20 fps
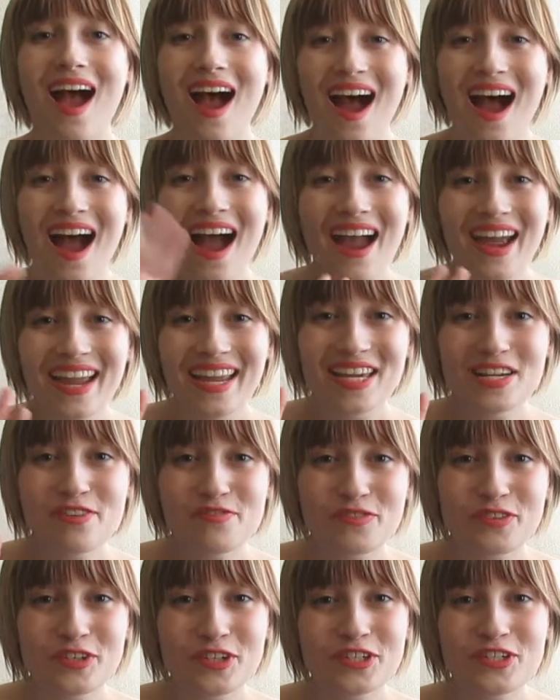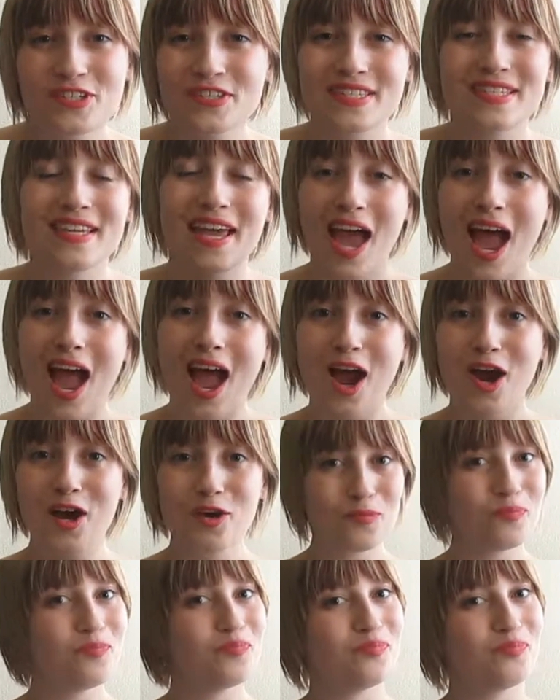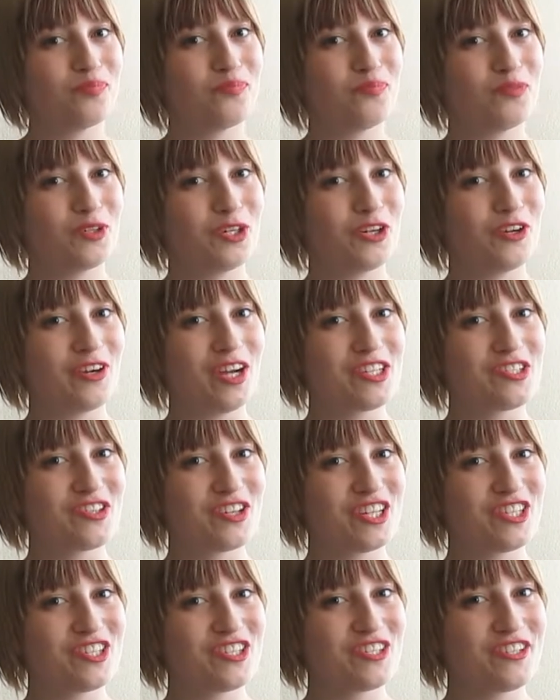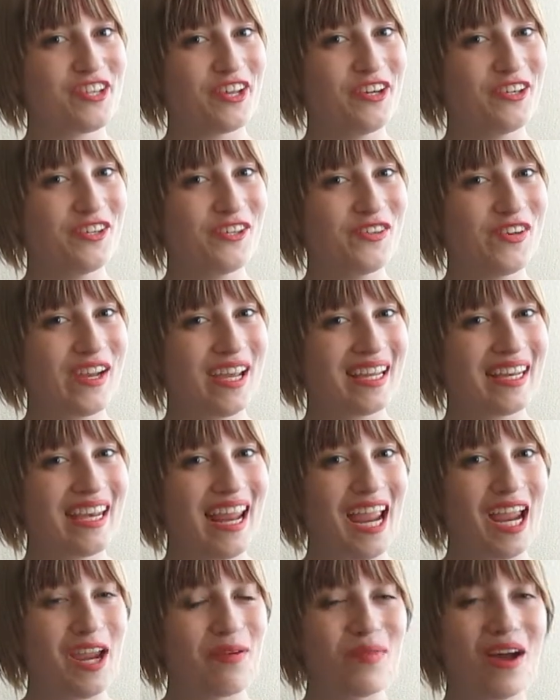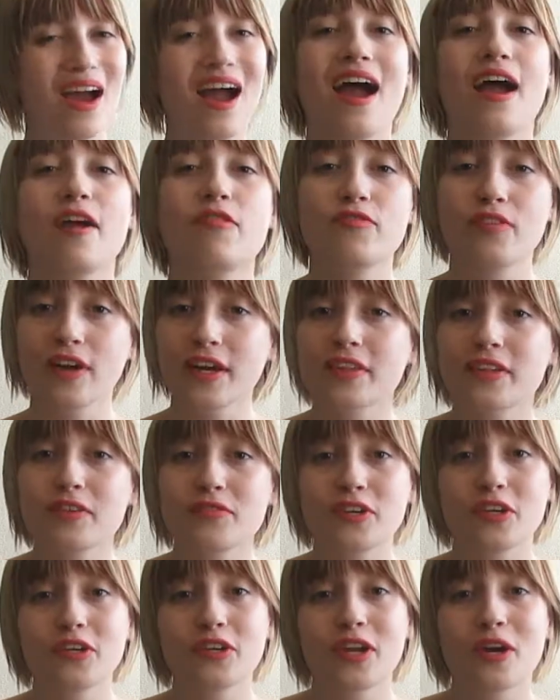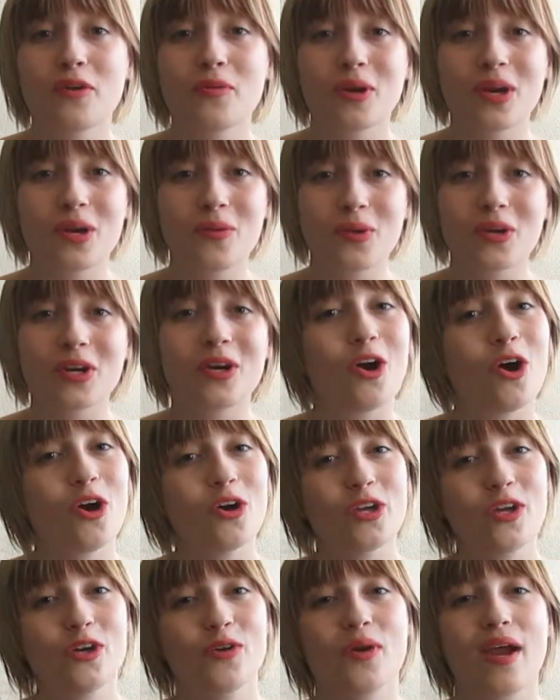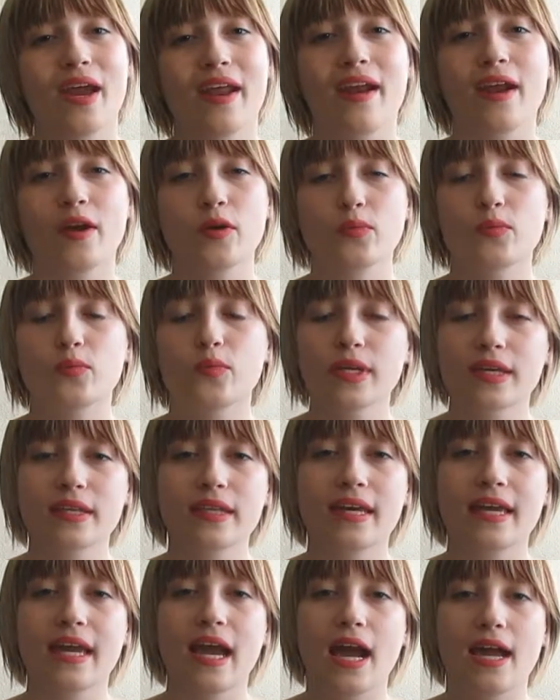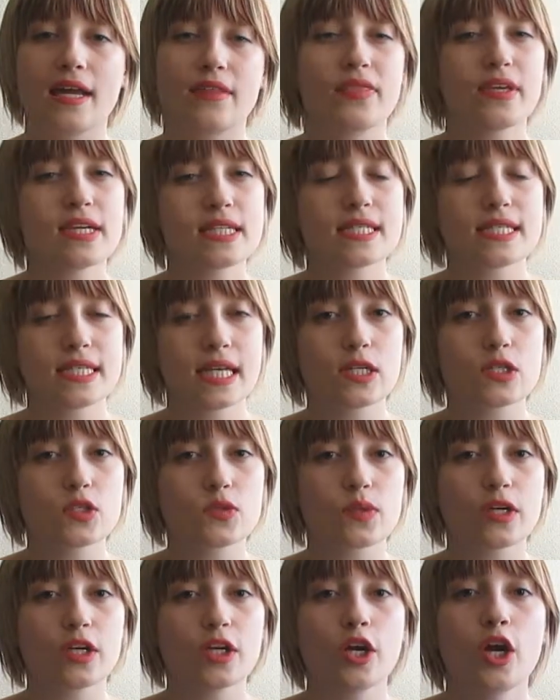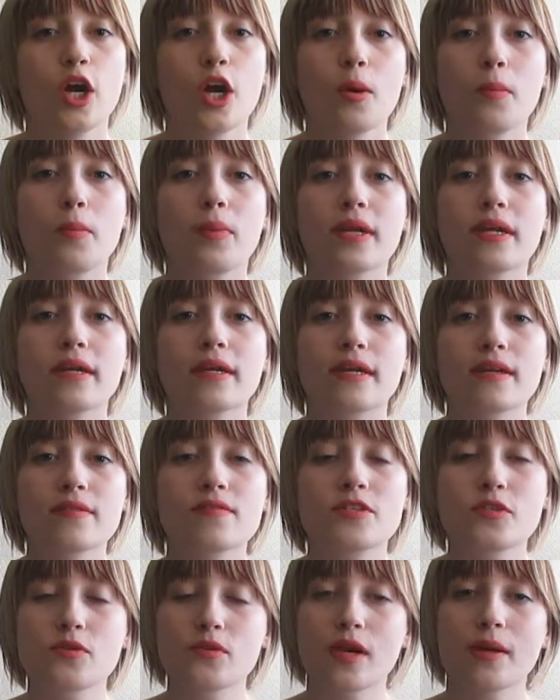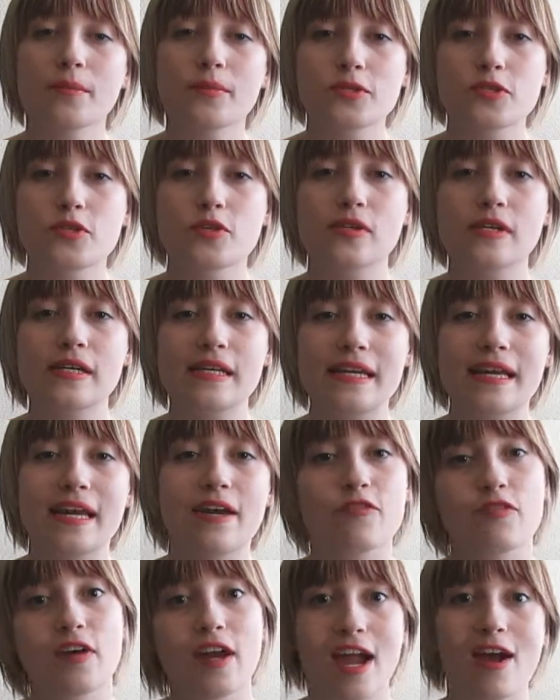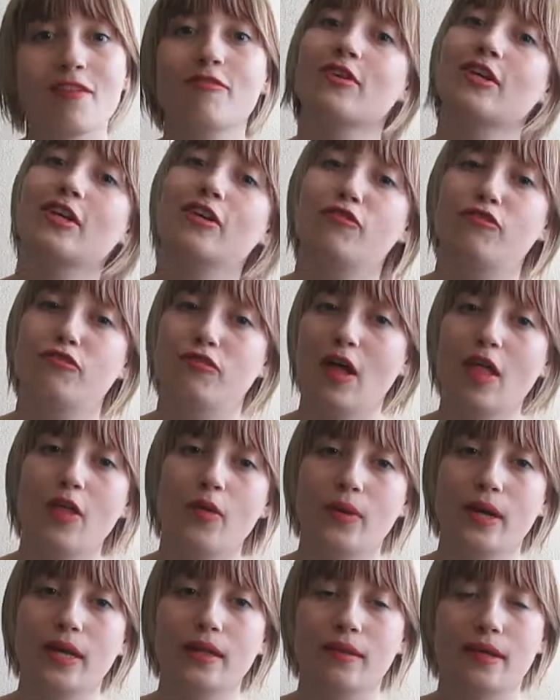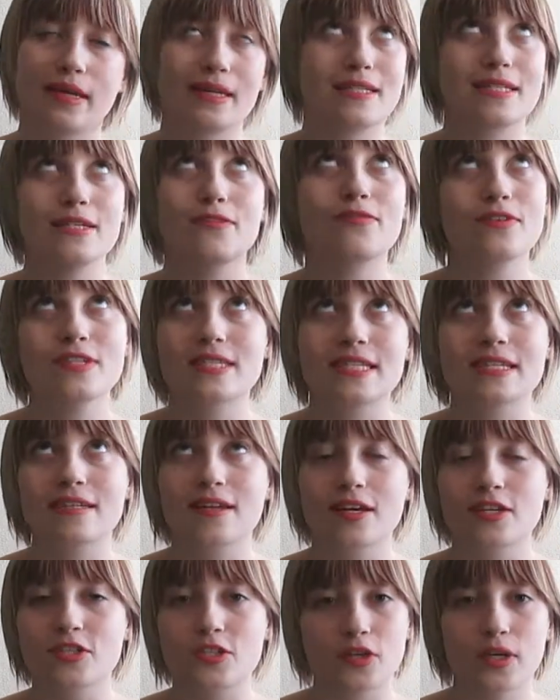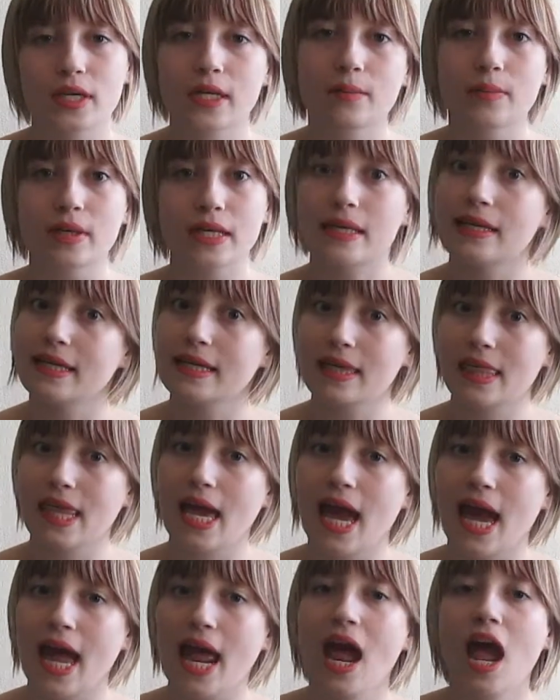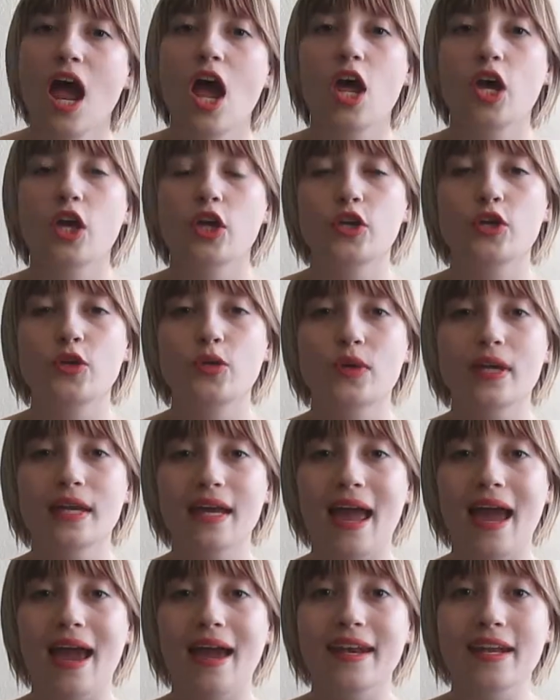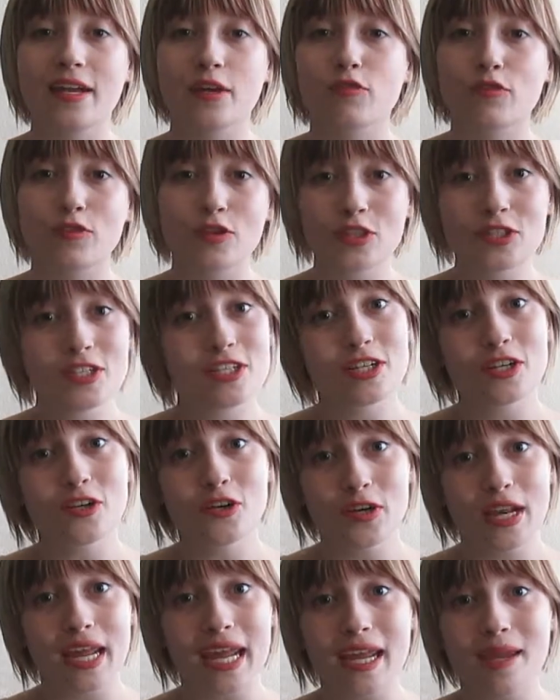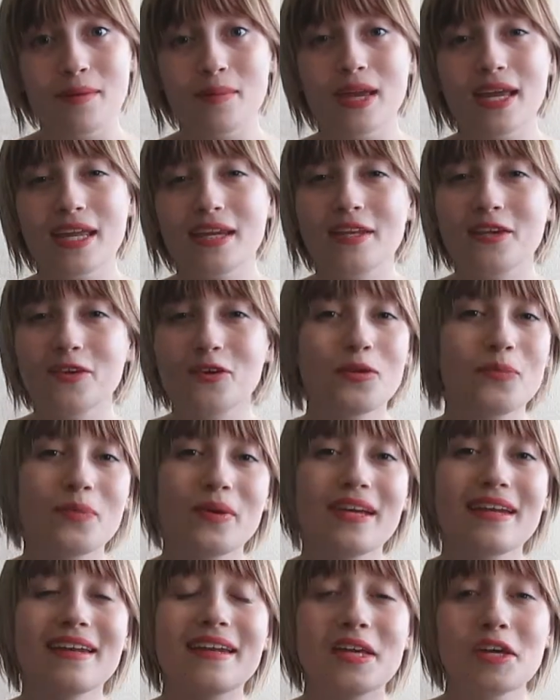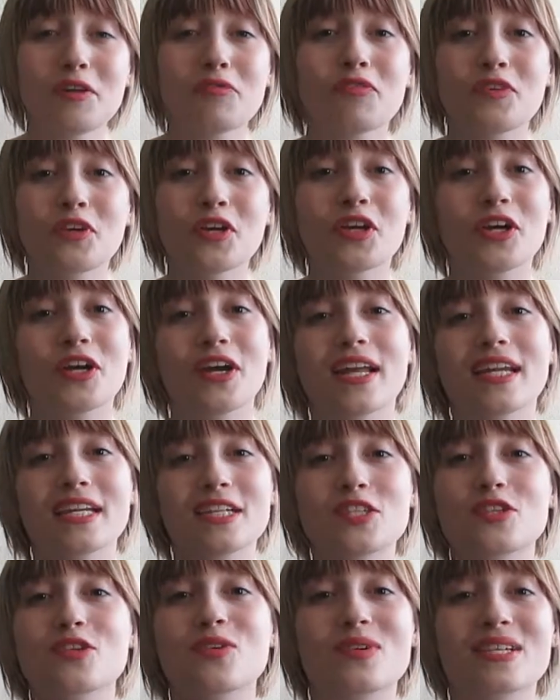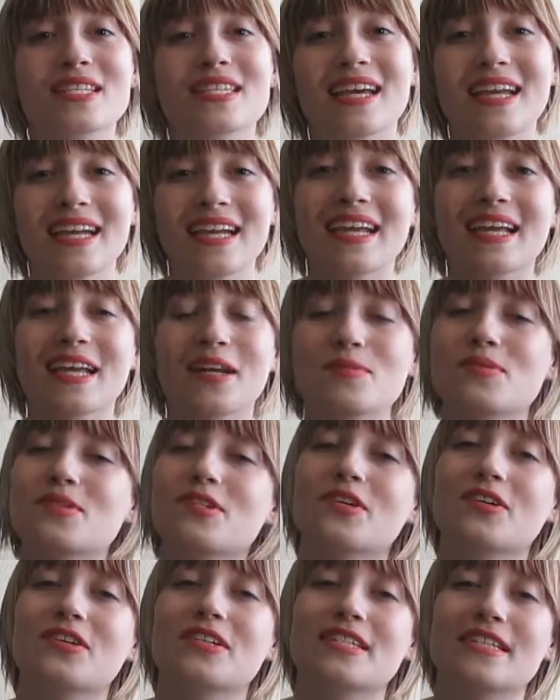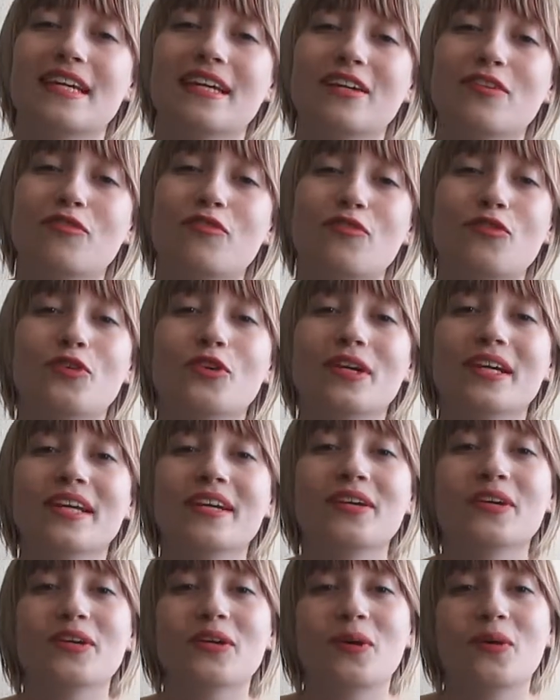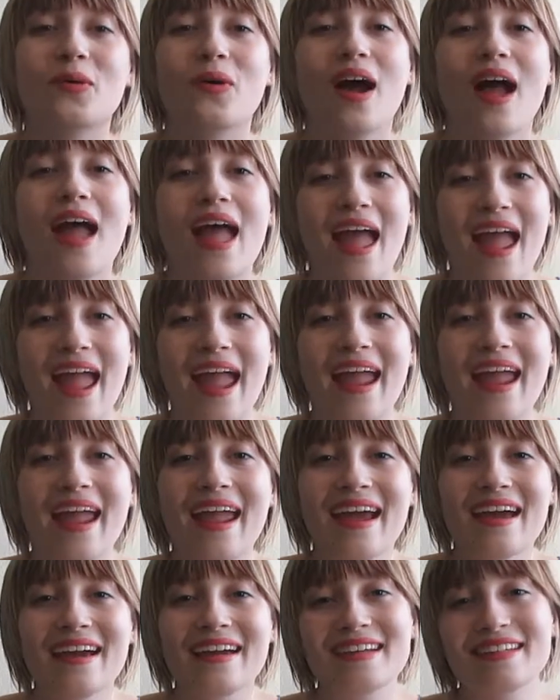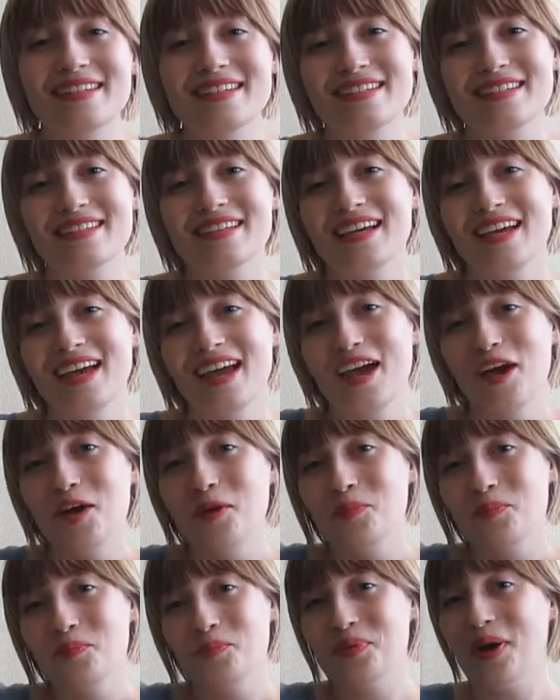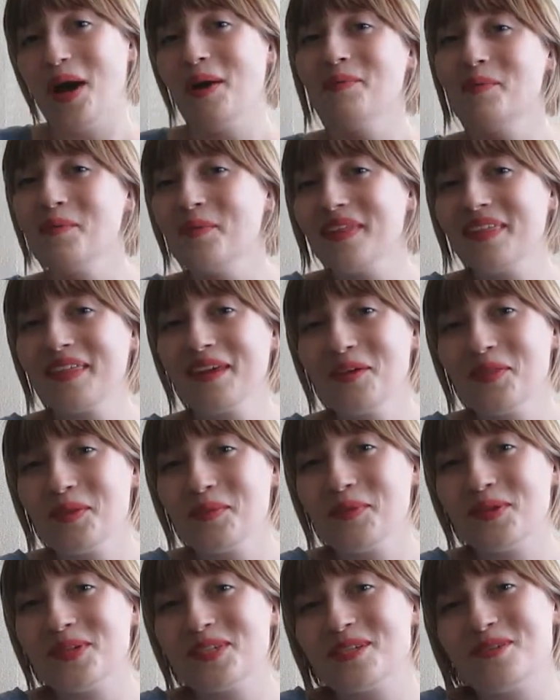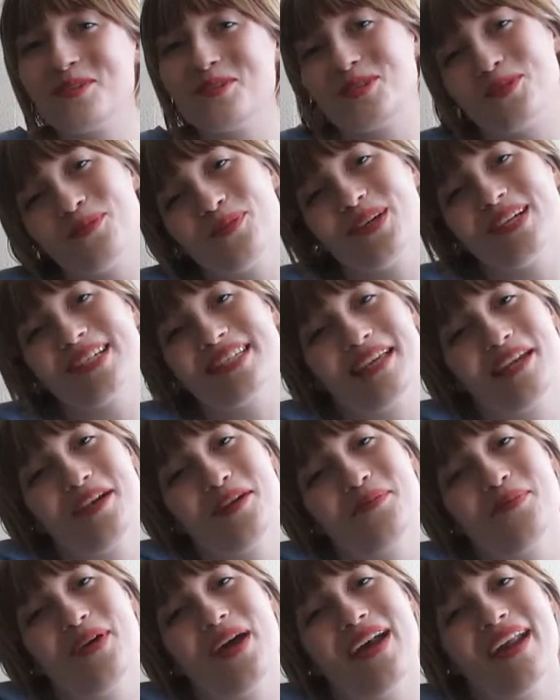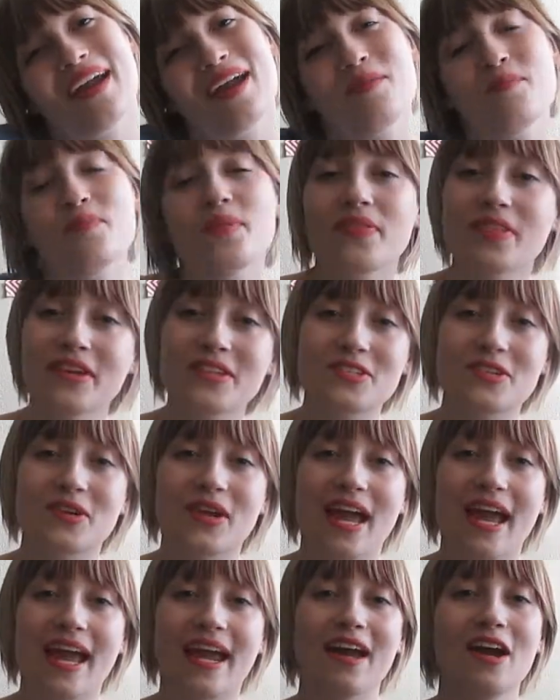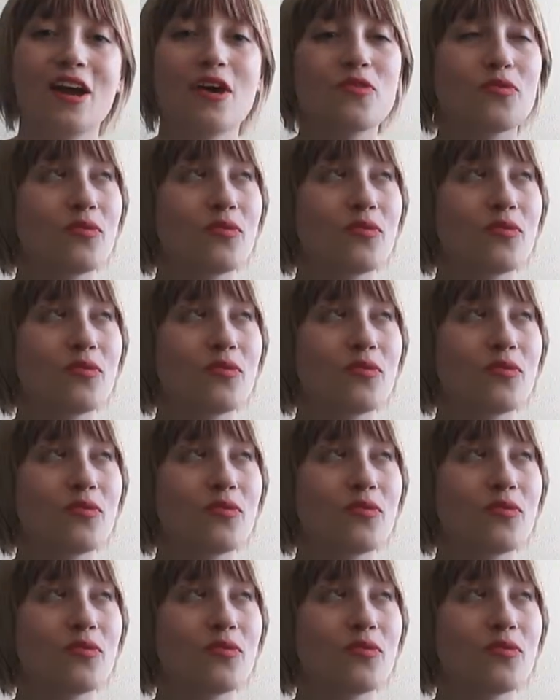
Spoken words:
Hi, Iffers! Congratulations on a new nickname. I finally figured out what I want to call you, and I think it sounds weird, but it gives you an opportunity if I ever get a following like D-Fizzy does or anybody like that. You can add Iffer to your name and you'll be an Iffer, and it's so exciting, and I'm so excited for you. And probably the only person who's super excited about it, but that's okay.